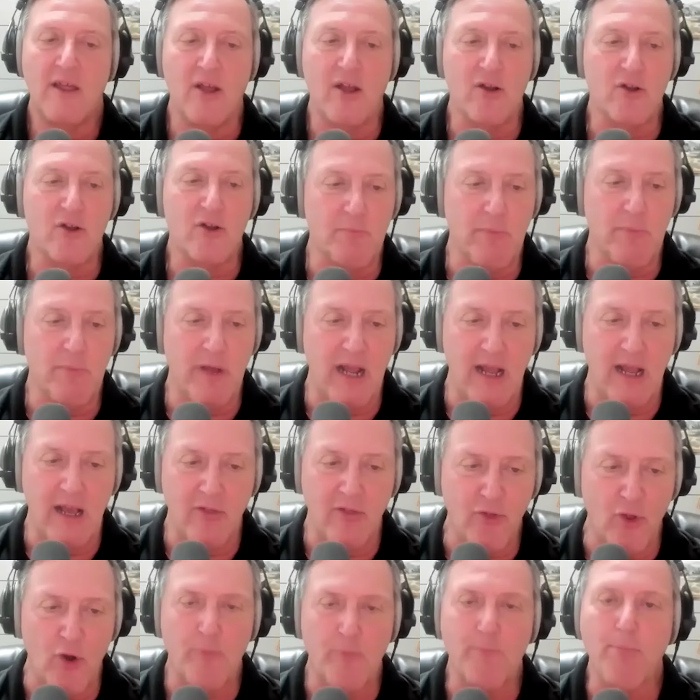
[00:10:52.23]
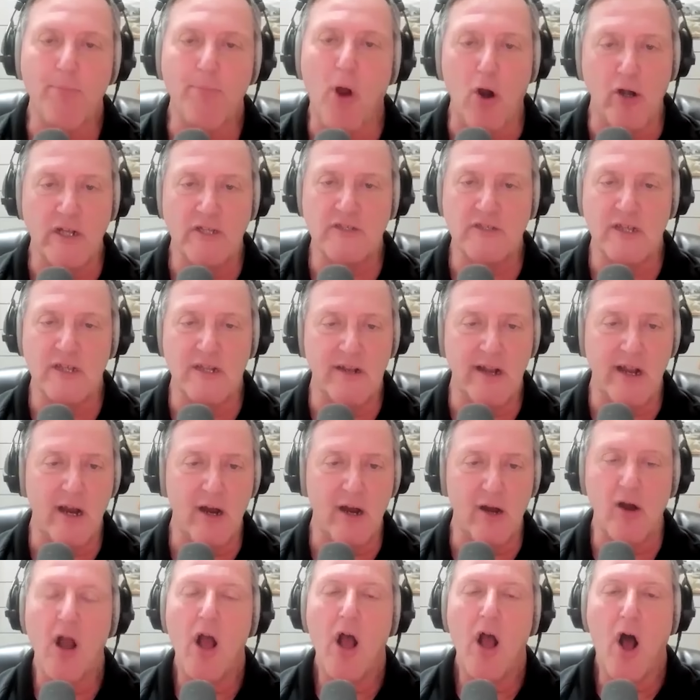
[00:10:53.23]
there could be third parties in
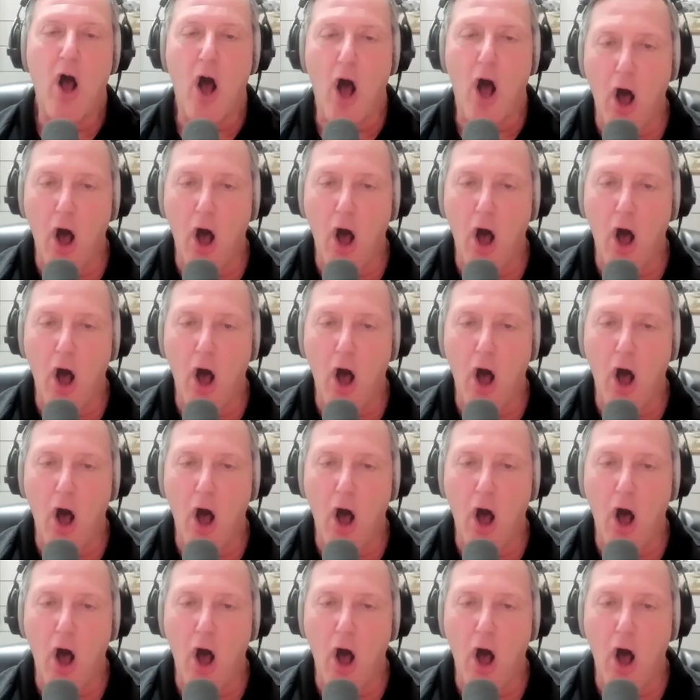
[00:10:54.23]
there,